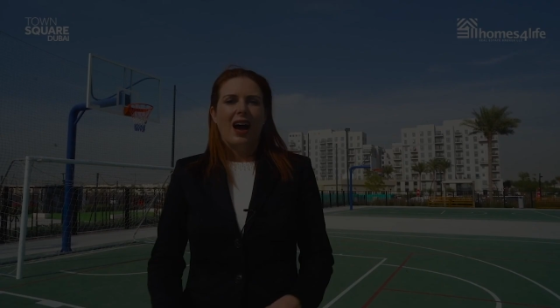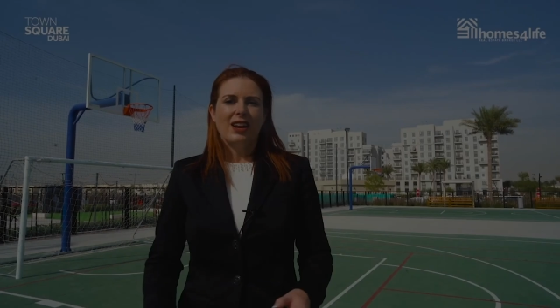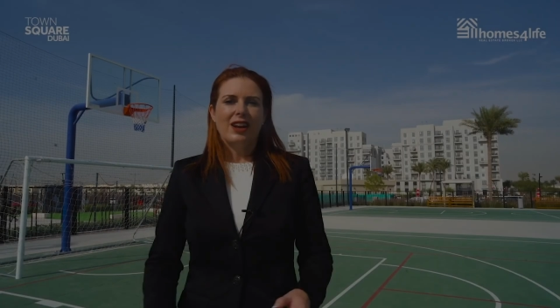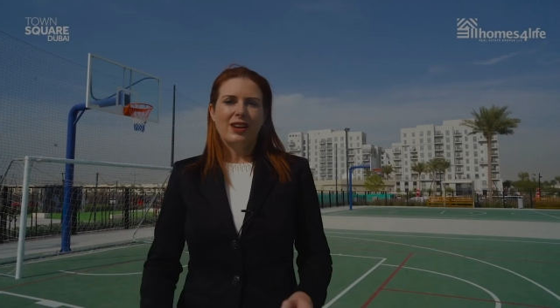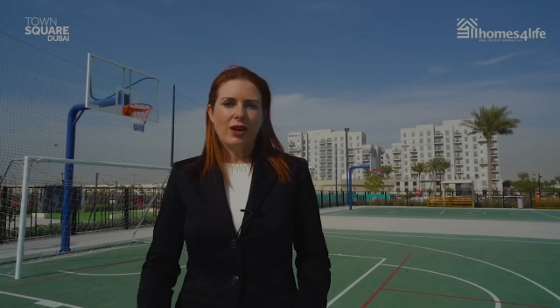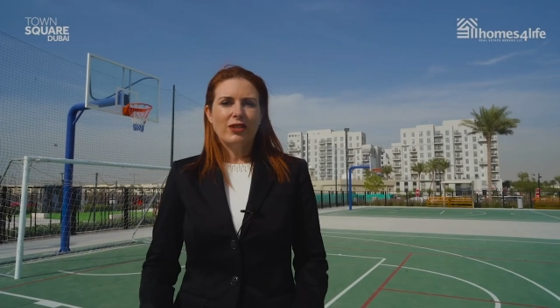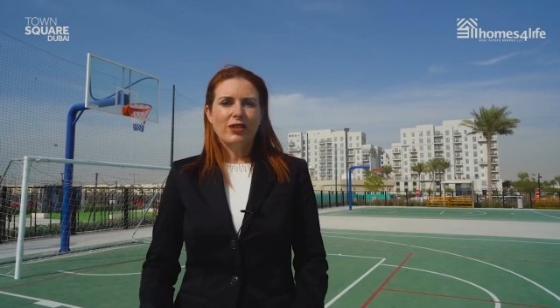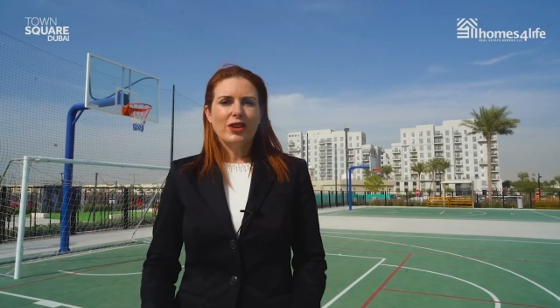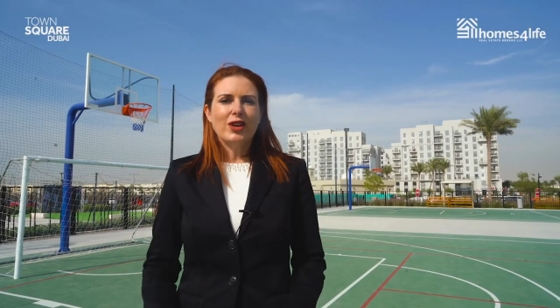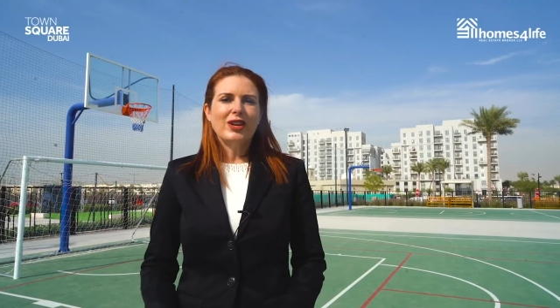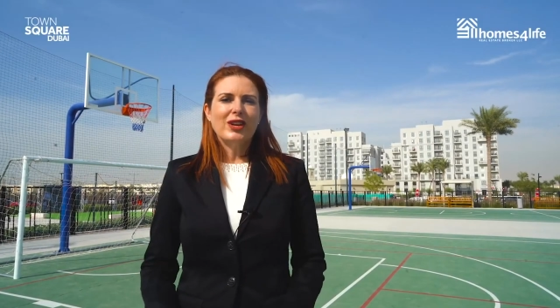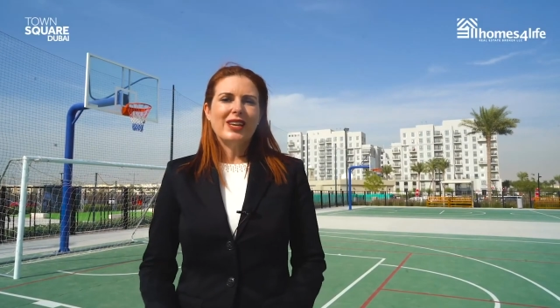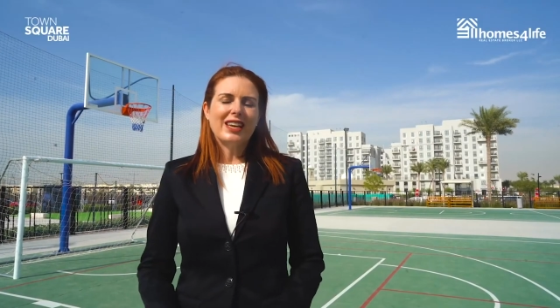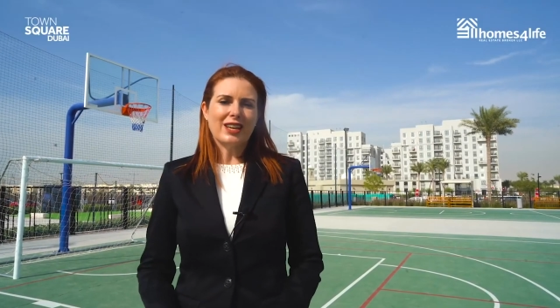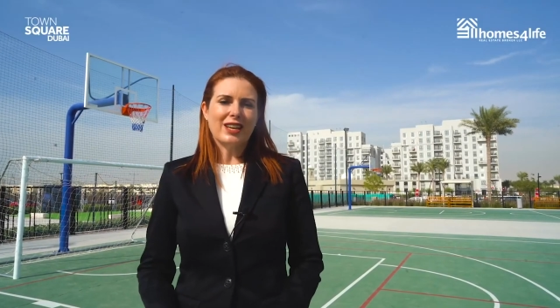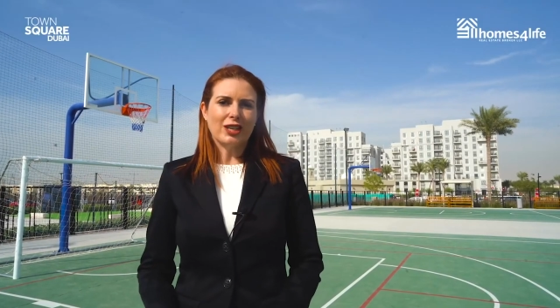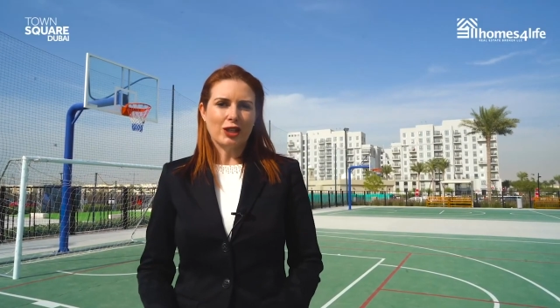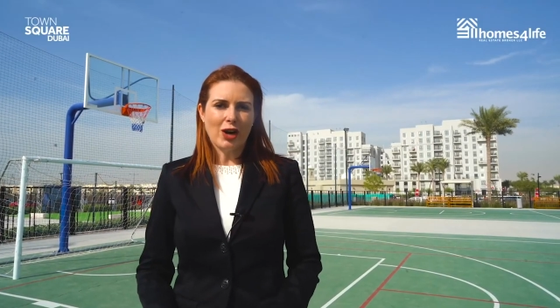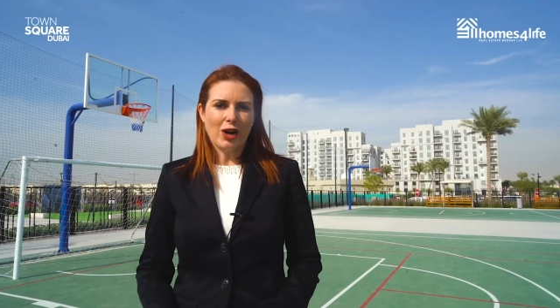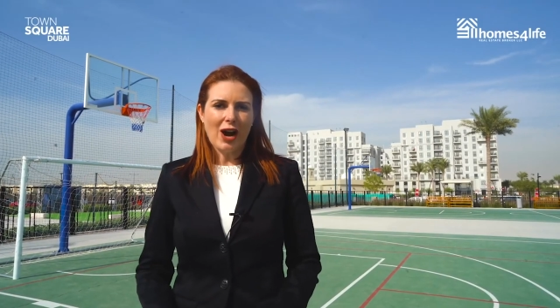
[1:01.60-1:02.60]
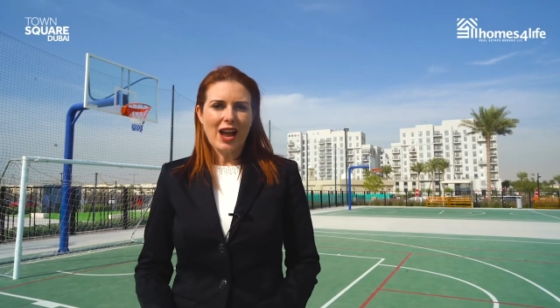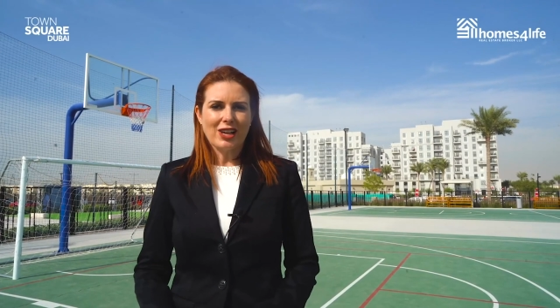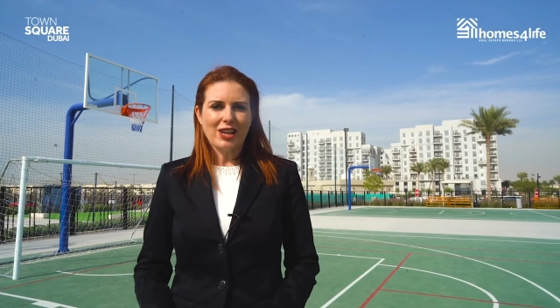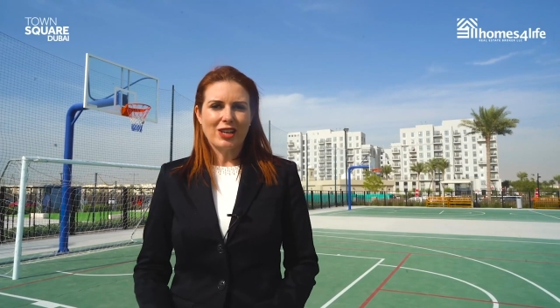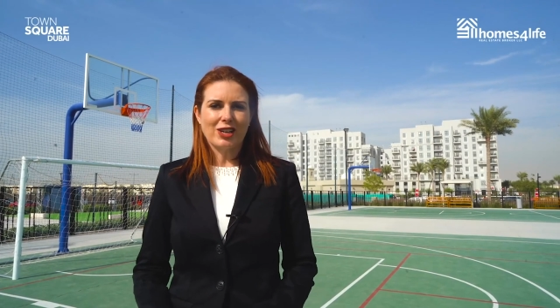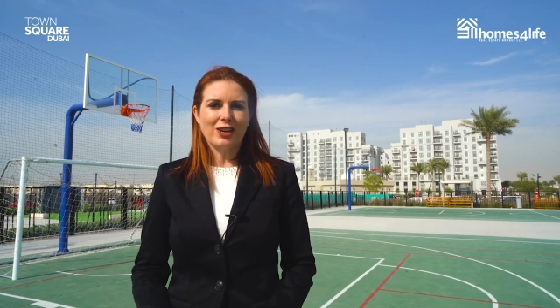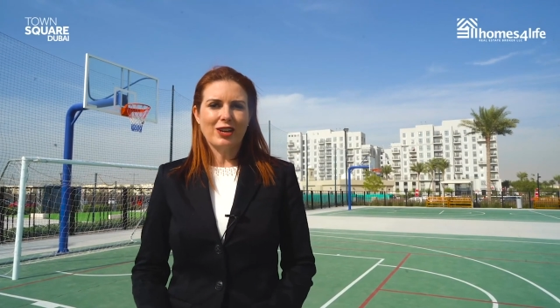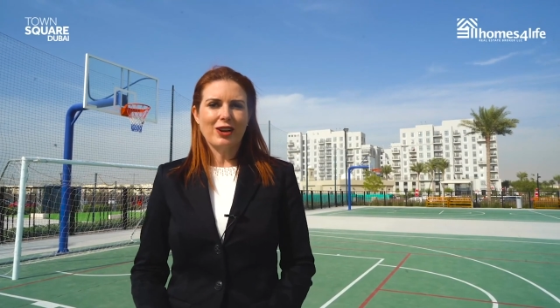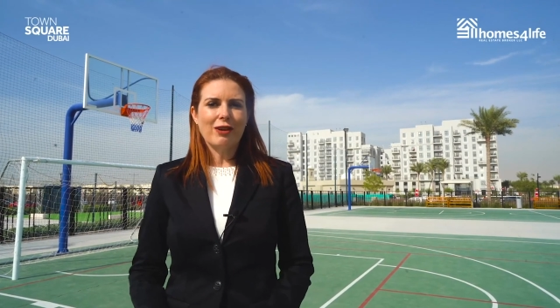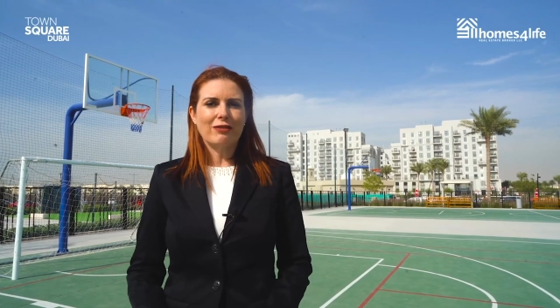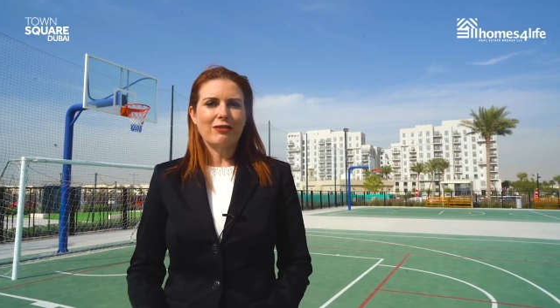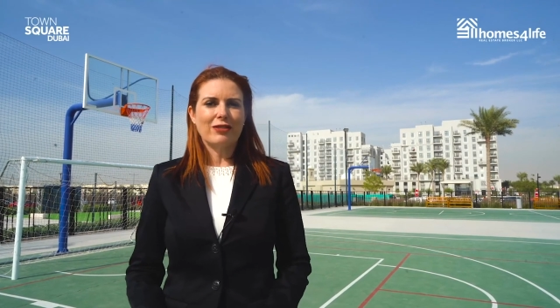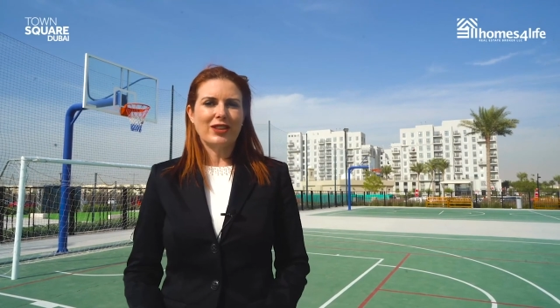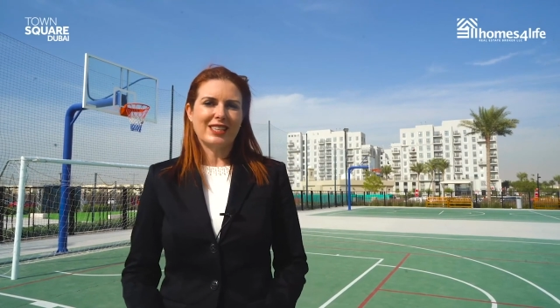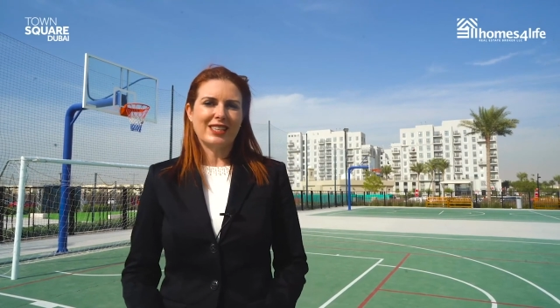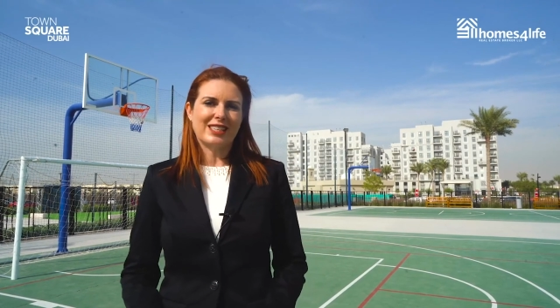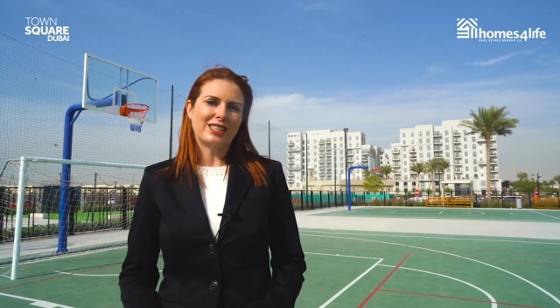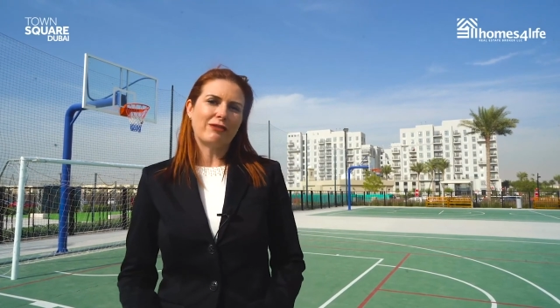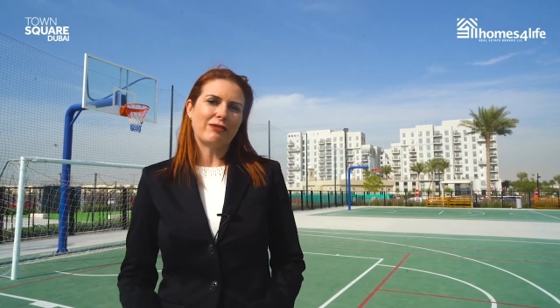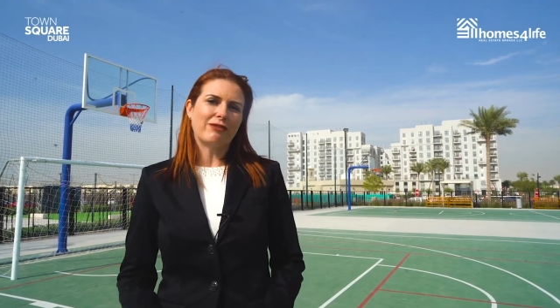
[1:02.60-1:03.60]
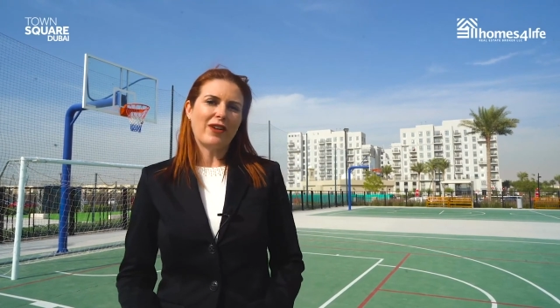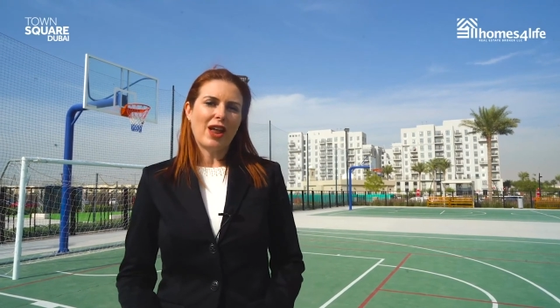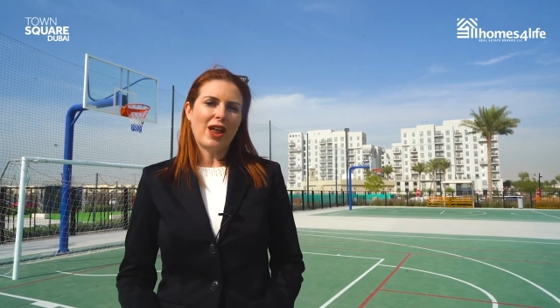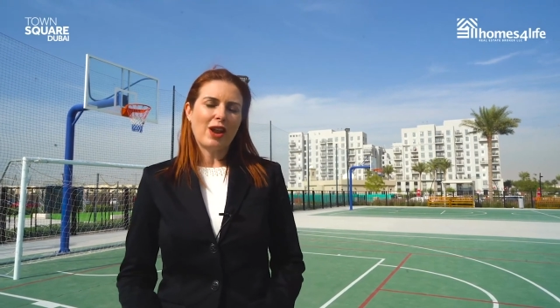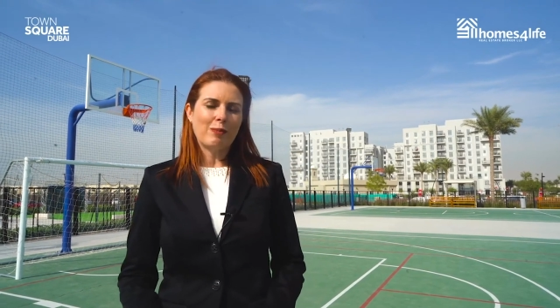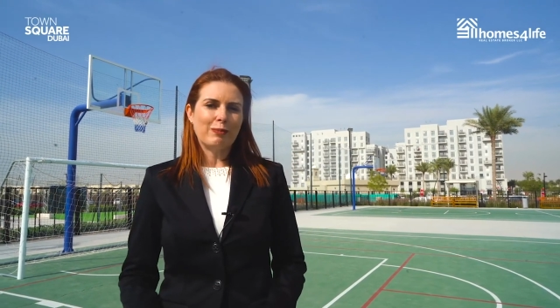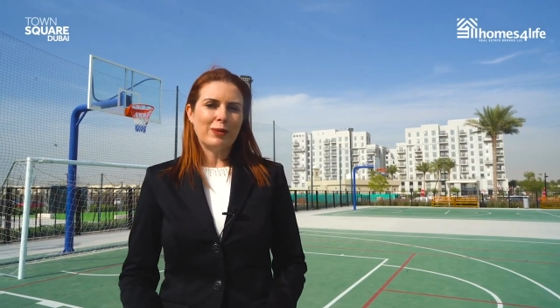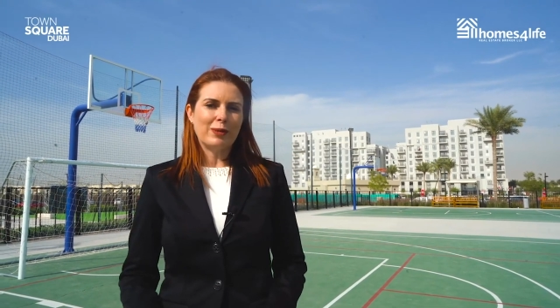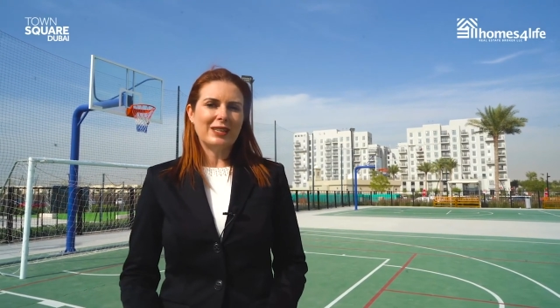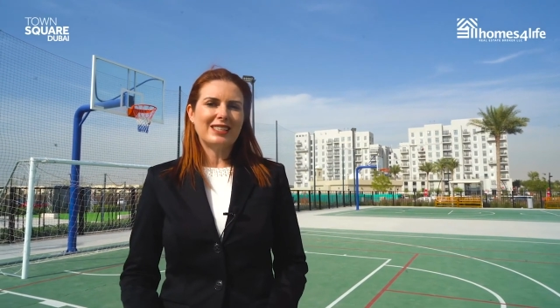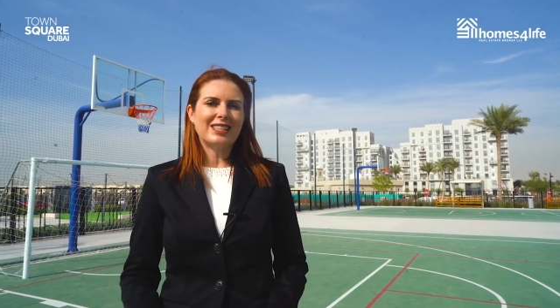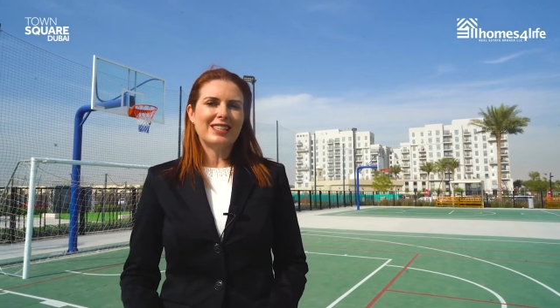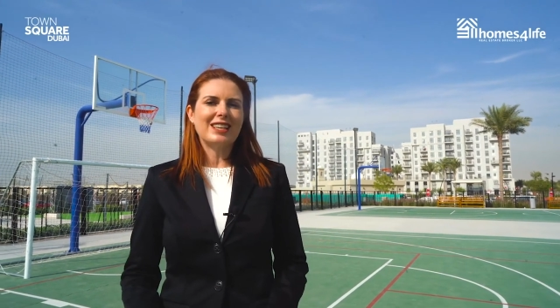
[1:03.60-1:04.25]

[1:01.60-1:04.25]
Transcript: Another unique attraction of this development